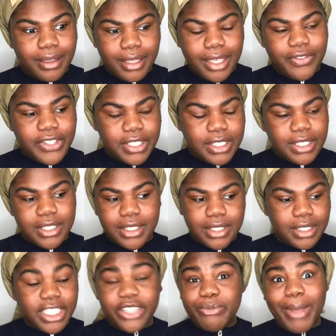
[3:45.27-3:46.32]
even
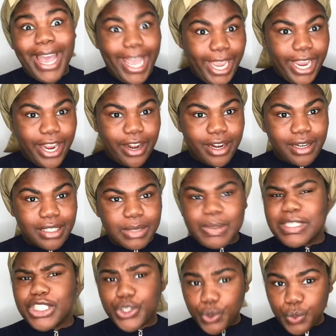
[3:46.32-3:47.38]
did my hair. It's
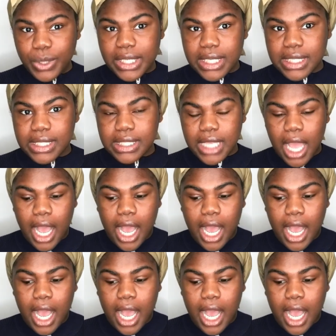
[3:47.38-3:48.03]
been 2 weeks.